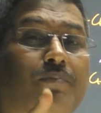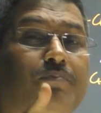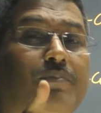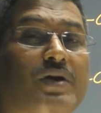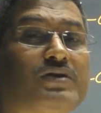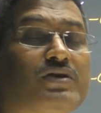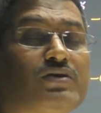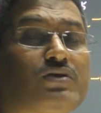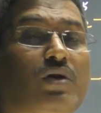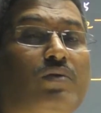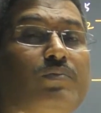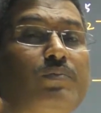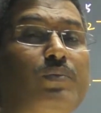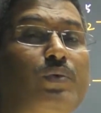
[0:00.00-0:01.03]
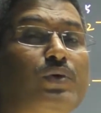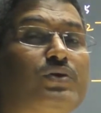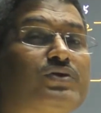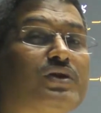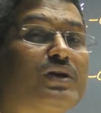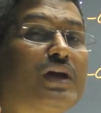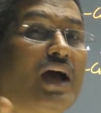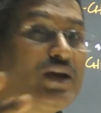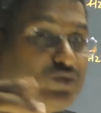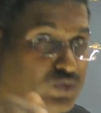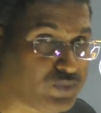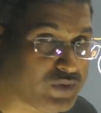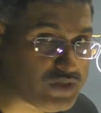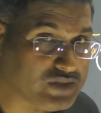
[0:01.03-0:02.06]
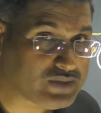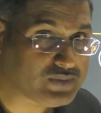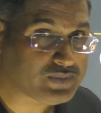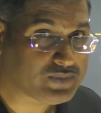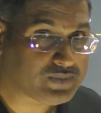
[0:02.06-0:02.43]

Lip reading: basis of position isomerism.